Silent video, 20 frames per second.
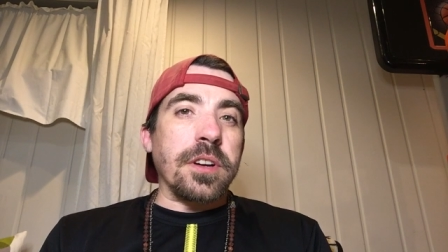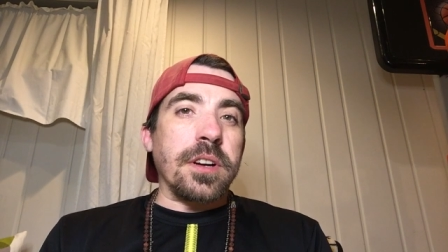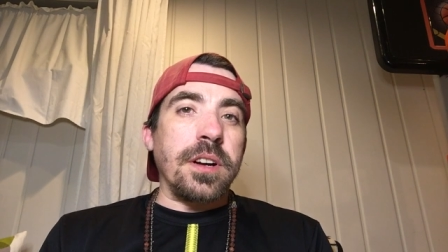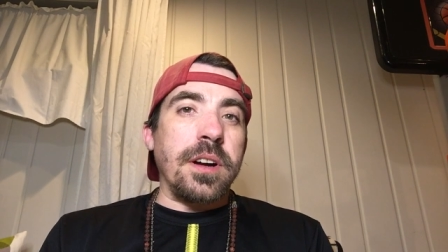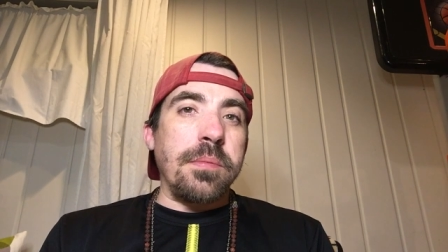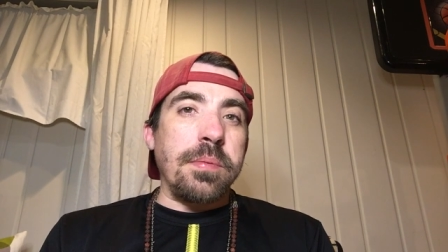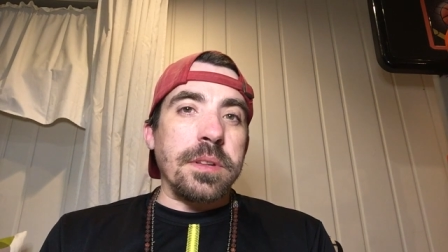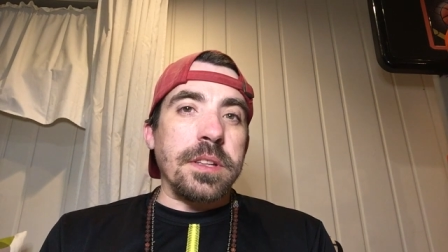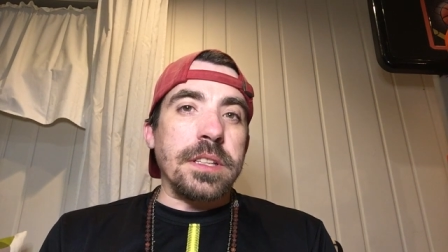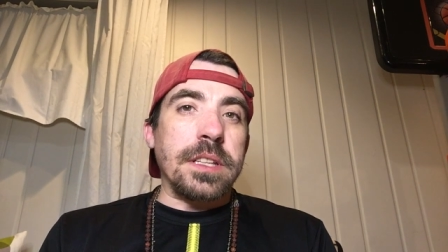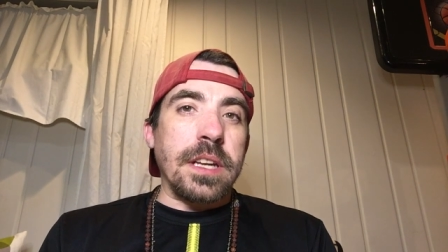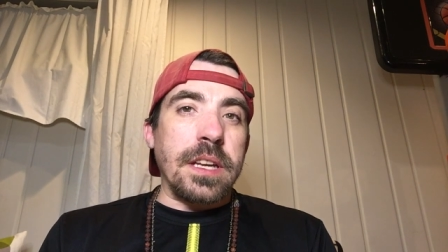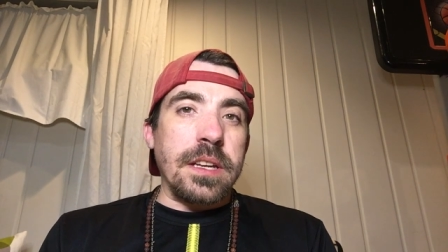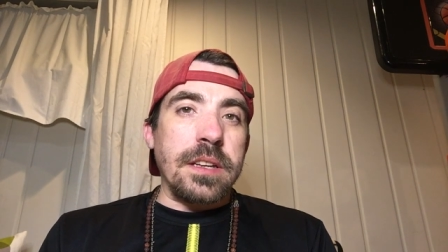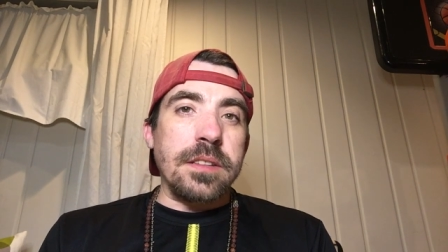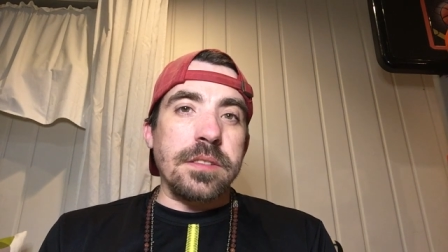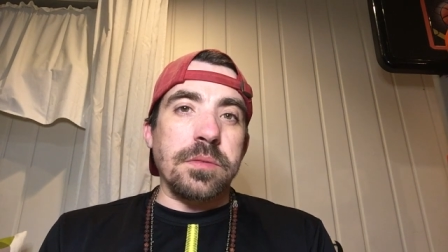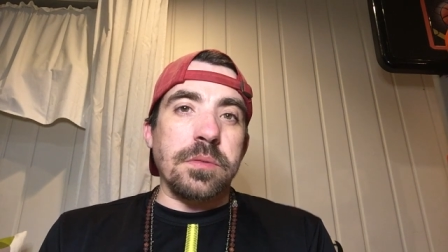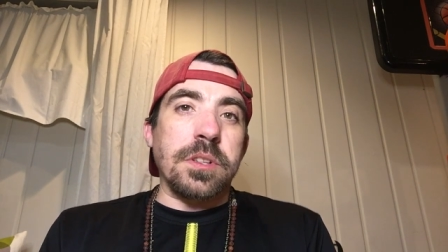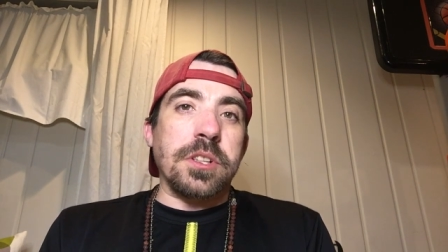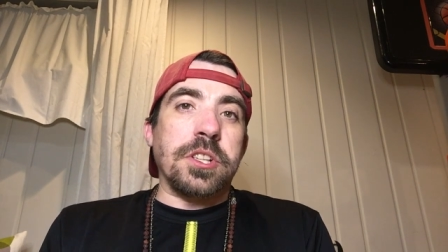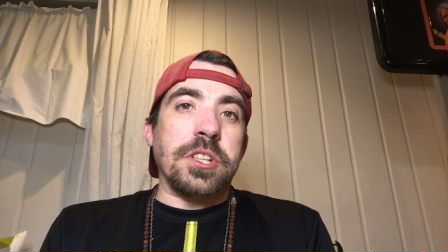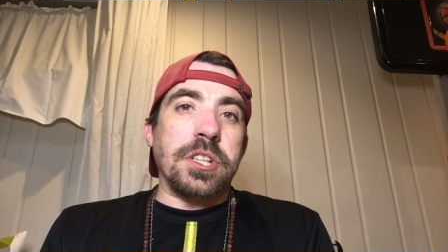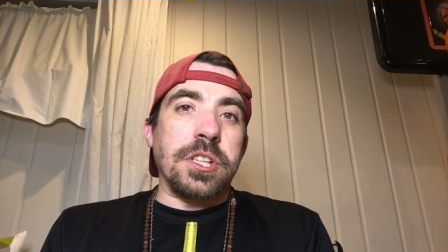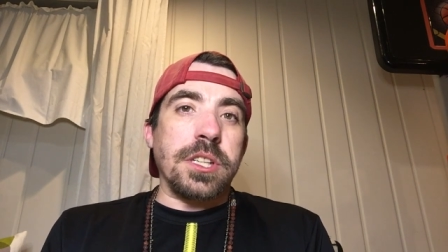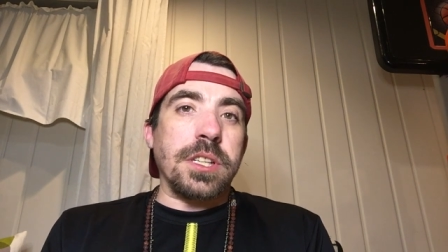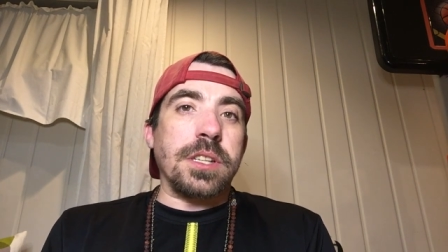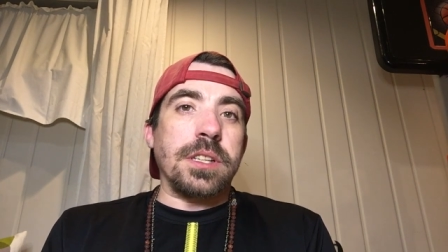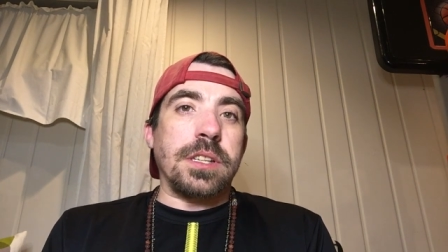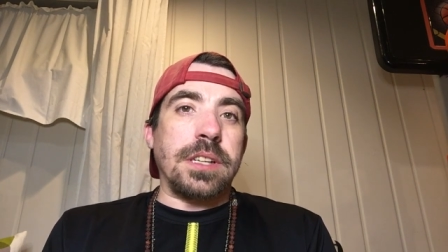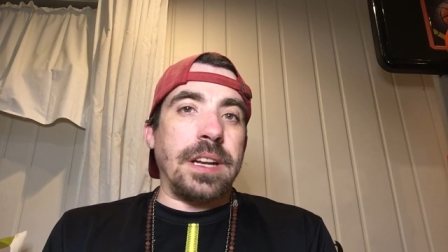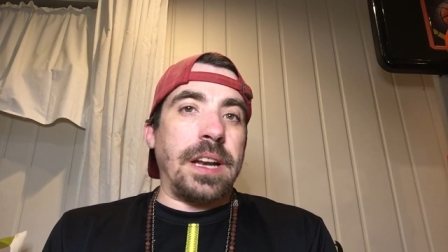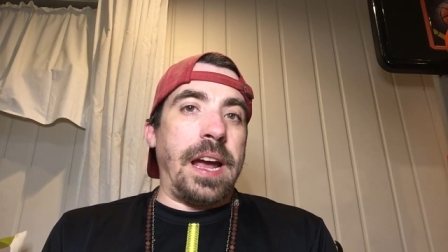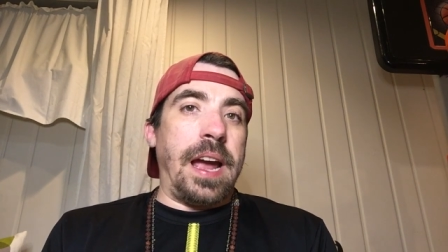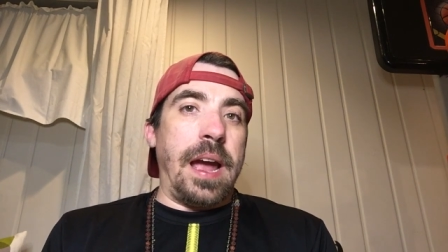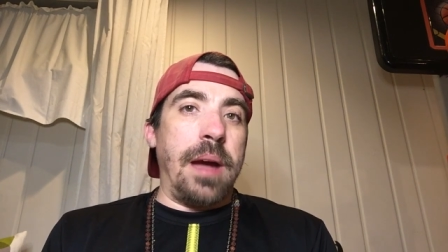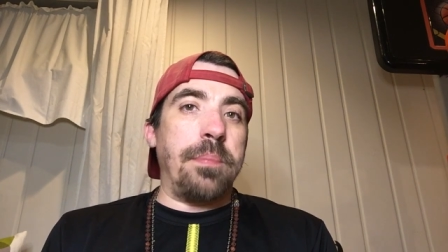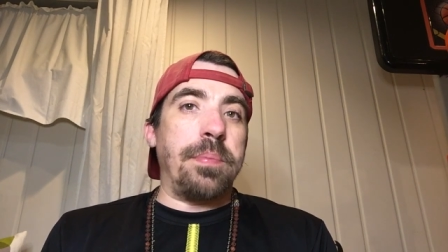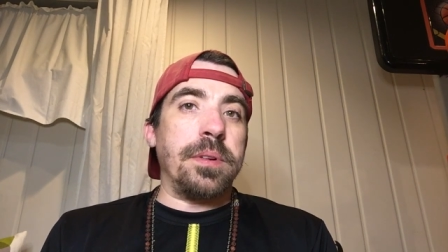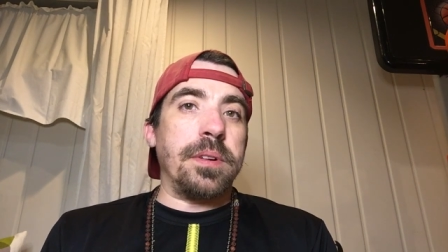a couple of days, which can
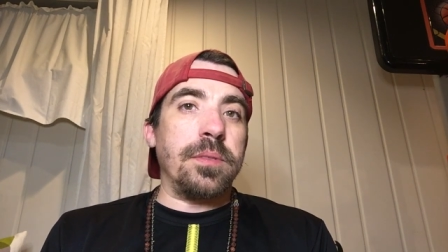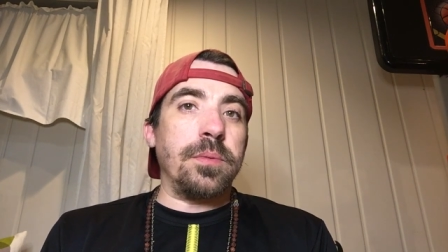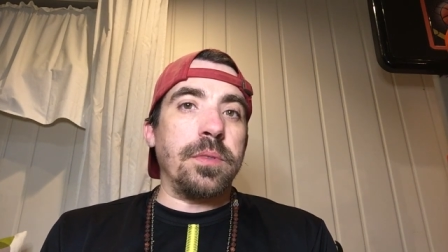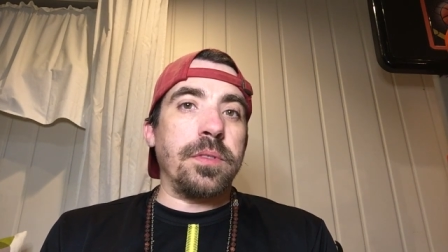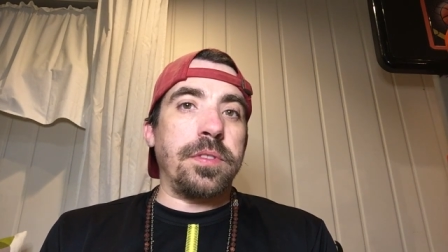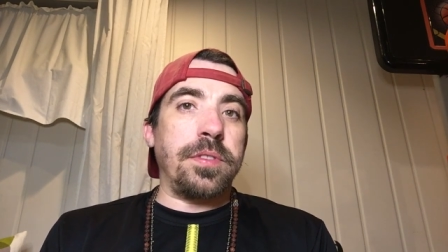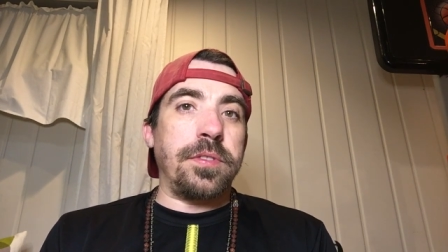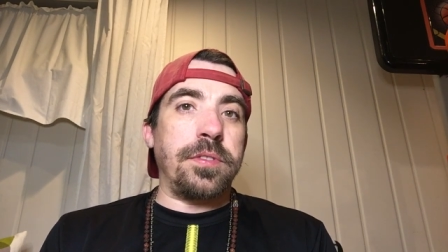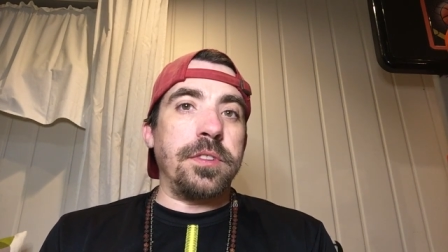happen with,